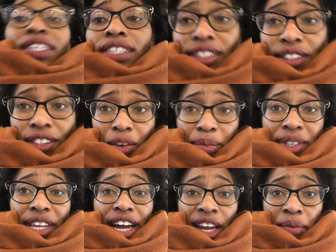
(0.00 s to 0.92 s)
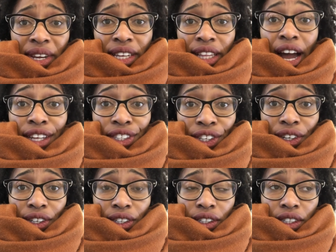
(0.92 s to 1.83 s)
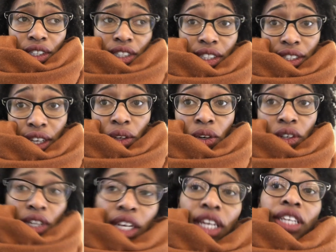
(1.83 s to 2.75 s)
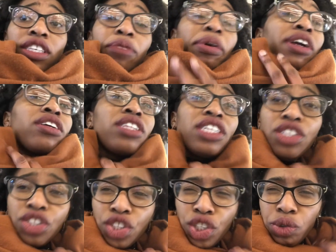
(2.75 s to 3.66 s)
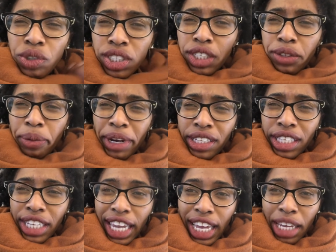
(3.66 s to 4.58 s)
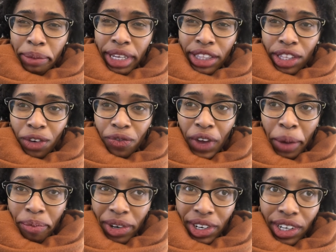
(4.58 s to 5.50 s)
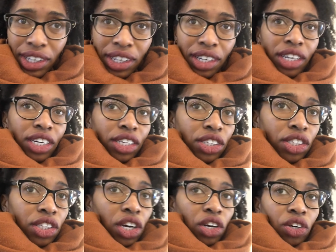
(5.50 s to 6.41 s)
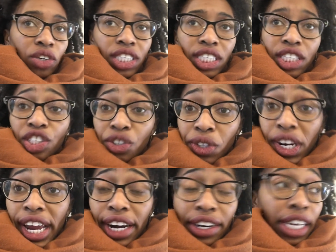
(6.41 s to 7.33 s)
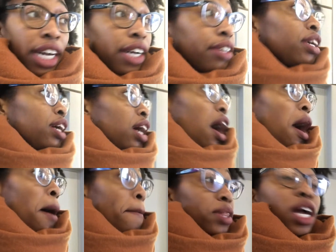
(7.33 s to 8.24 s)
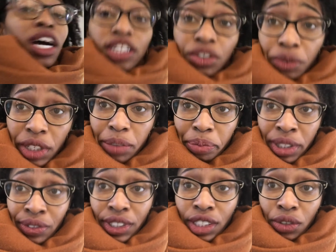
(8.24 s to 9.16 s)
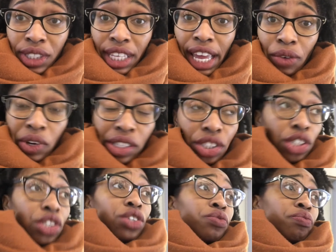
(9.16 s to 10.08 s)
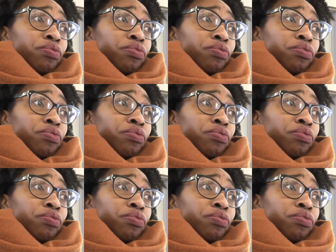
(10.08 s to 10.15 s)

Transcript: installment that I'm in, Anyoung Insadong, is apparently newer. It apparently came in November, so it's a newer area. The previous one that I went to,